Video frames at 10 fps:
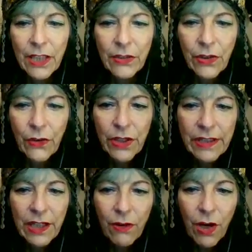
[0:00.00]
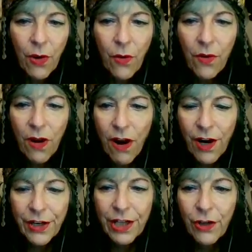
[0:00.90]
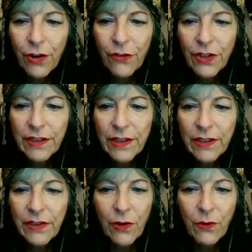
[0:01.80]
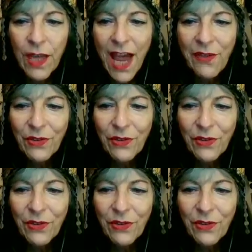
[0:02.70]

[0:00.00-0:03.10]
So the 0 card here, this is, don't laugh,